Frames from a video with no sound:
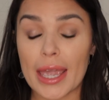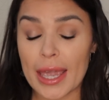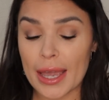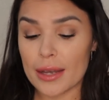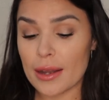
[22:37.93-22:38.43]

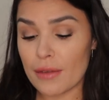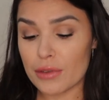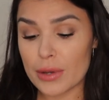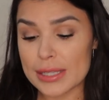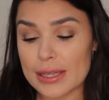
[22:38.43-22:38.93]
And
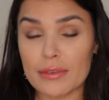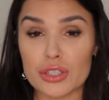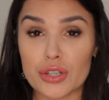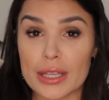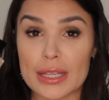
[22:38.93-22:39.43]
if you guys
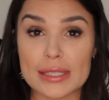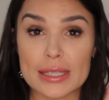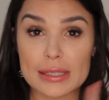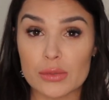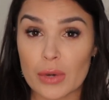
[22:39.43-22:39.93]
haven't tried this
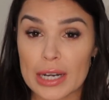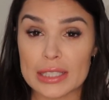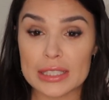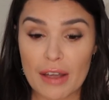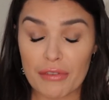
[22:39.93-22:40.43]
is one I
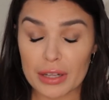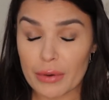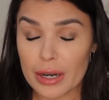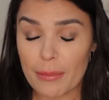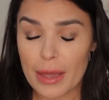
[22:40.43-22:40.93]
definitely
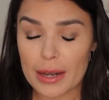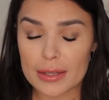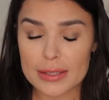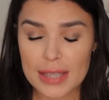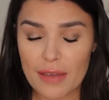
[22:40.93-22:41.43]
recommend,
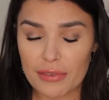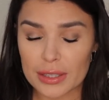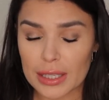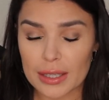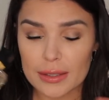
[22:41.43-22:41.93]
and
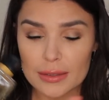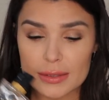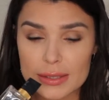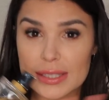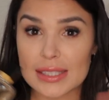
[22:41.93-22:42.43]
definitely
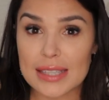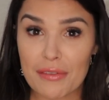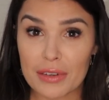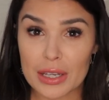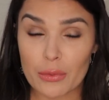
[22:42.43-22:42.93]

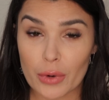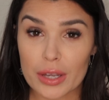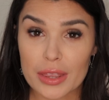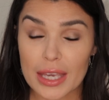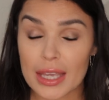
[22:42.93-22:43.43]

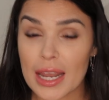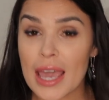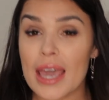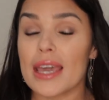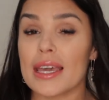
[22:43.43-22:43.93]
worth it.
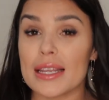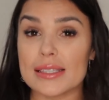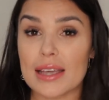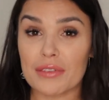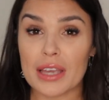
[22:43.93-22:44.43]
It
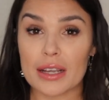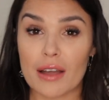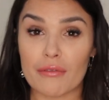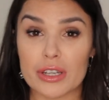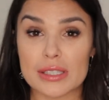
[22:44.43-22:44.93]
is definitely a
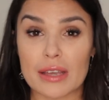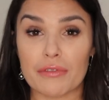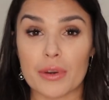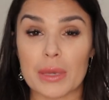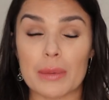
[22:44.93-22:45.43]
comfort
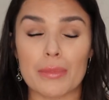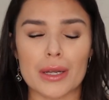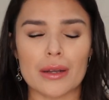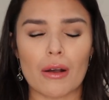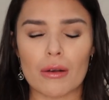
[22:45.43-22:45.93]
scent for me,
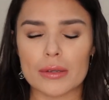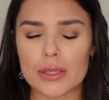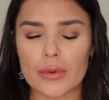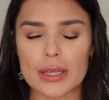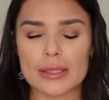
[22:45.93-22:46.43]
but it
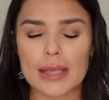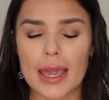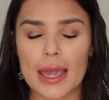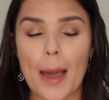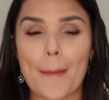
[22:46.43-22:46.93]
also is
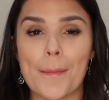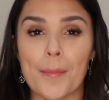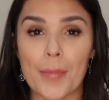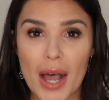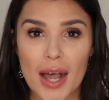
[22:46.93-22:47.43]
a
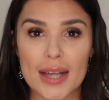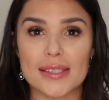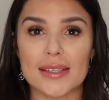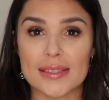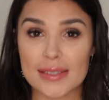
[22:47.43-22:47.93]

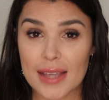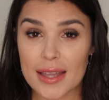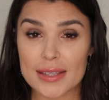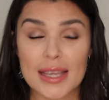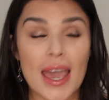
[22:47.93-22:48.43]
boss
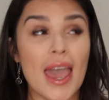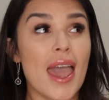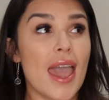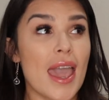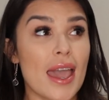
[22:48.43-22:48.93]
scent,
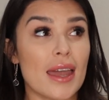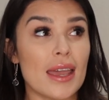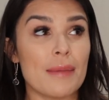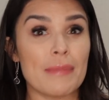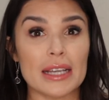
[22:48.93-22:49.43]

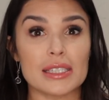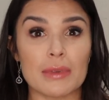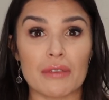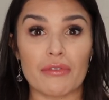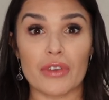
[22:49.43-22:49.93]
and it makes
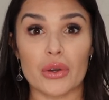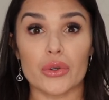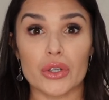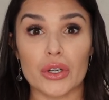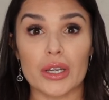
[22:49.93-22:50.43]
me
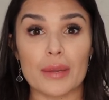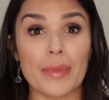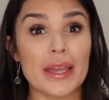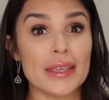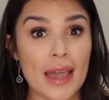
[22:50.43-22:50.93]
feel good,
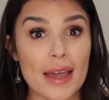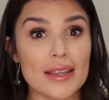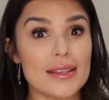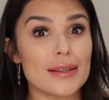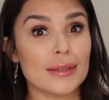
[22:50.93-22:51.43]
but
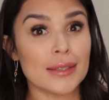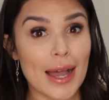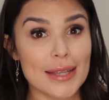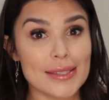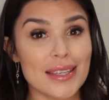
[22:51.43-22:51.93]
yet
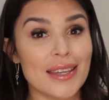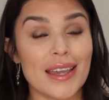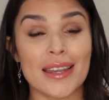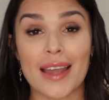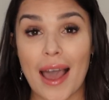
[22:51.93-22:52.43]

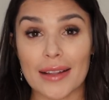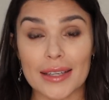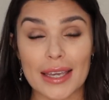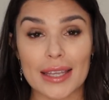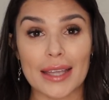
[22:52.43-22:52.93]
classy and
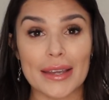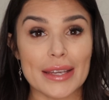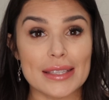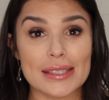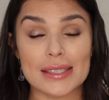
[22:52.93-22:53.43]
elegant. Like,
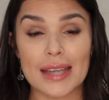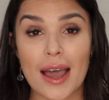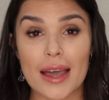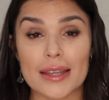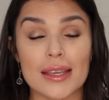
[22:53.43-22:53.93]
it's
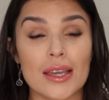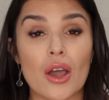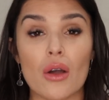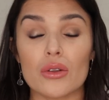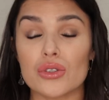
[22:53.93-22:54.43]
not
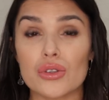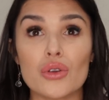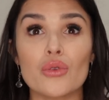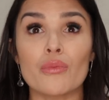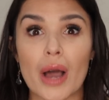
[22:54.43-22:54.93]

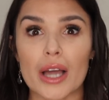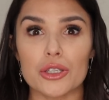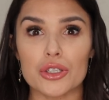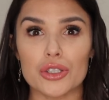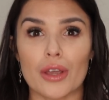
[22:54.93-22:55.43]
too
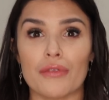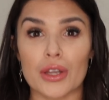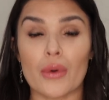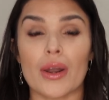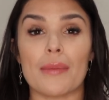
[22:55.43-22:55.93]
much, if
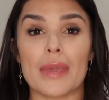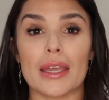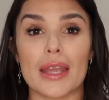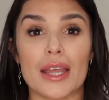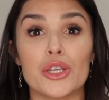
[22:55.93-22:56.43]
you know what I
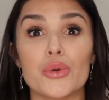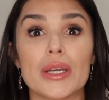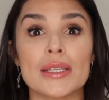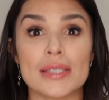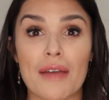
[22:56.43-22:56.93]
mean. And you
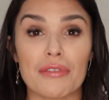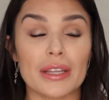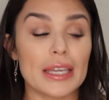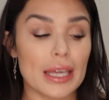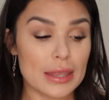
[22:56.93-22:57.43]
can
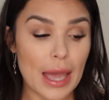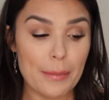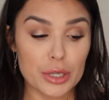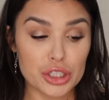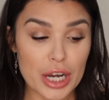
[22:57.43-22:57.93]
definitely get
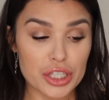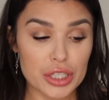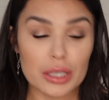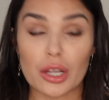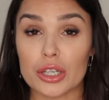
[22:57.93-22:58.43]
that
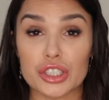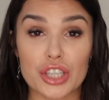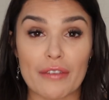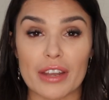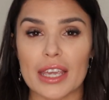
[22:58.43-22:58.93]
projection,
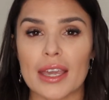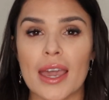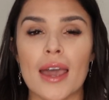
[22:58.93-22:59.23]
longevity.